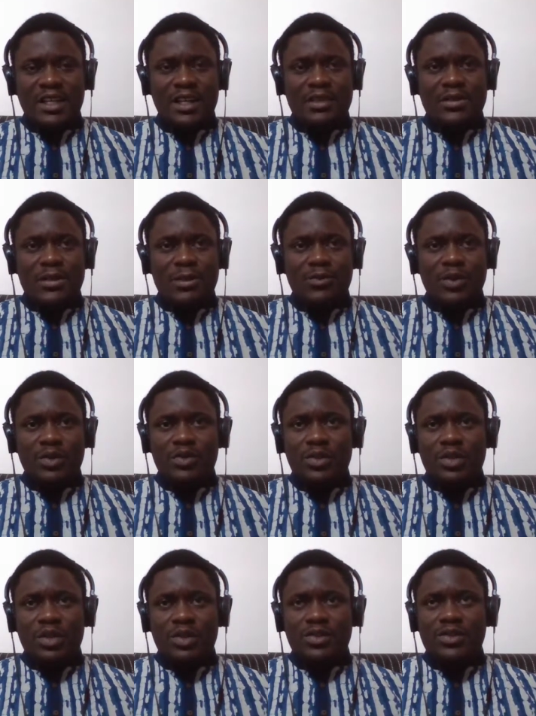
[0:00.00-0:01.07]
that will
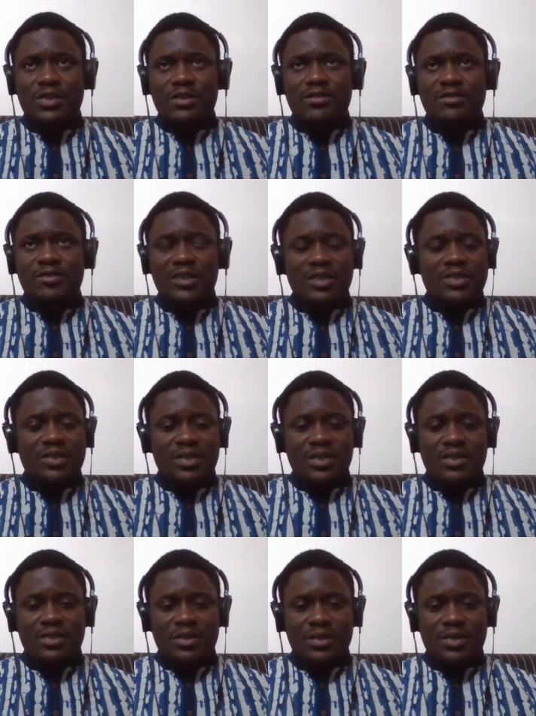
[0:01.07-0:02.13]
not fit
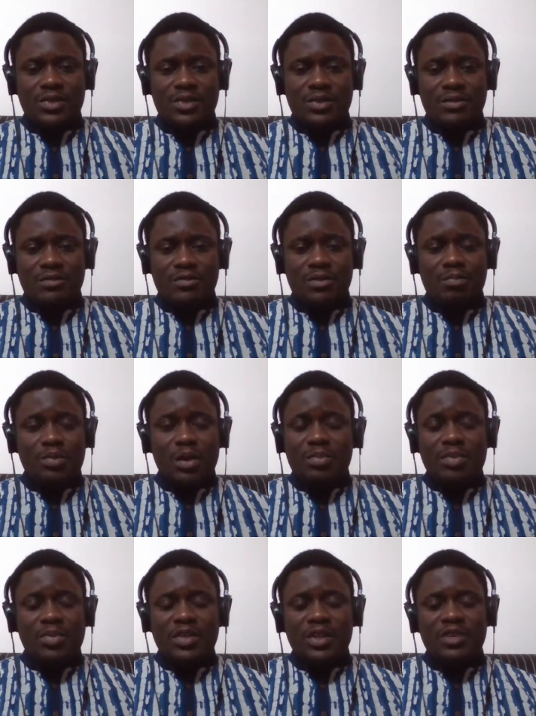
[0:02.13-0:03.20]
into this, will
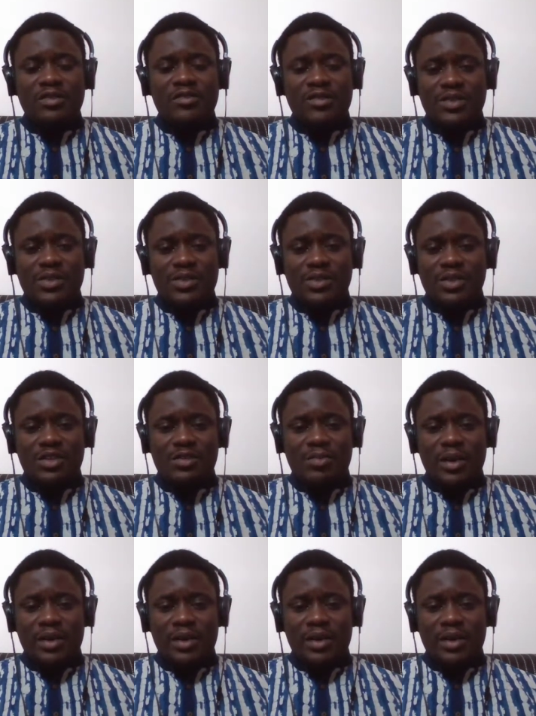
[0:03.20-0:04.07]
probably not fit into this